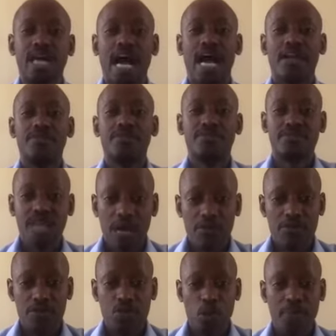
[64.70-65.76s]
and some of
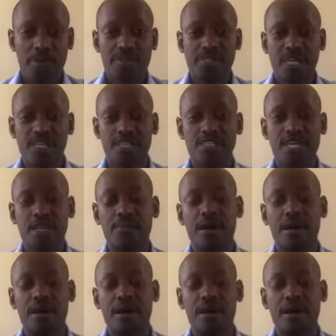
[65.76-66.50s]
the topics suggested